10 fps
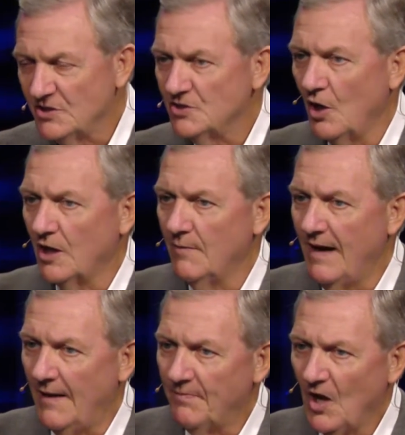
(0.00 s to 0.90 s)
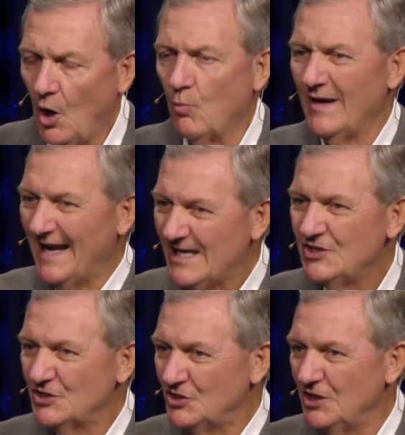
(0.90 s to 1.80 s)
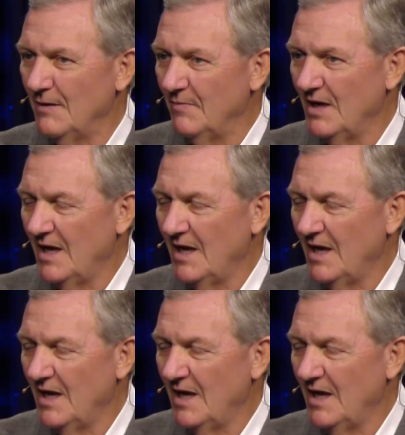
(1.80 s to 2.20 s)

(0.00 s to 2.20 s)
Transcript: It's talking about a relationship.